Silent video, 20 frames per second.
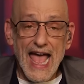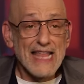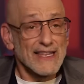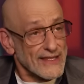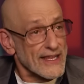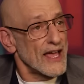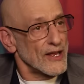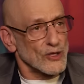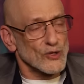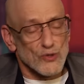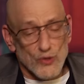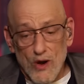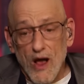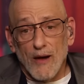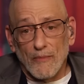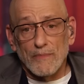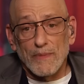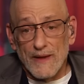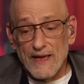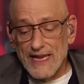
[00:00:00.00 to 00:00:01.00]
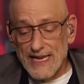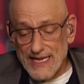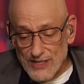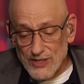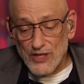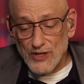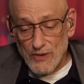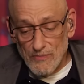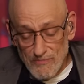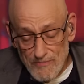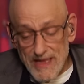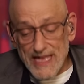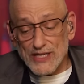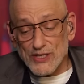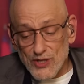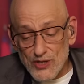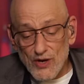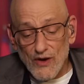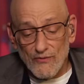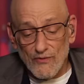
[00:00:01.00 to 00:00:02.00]
And Donald Trump is in the
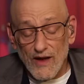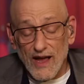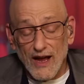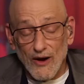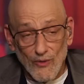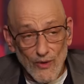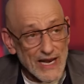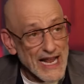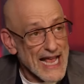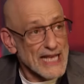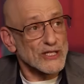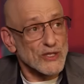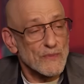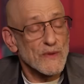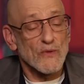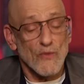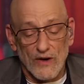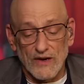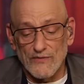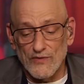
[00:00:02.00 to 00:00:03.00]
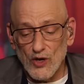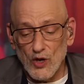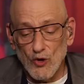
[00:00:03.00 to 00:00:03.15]
midst of what has to be one of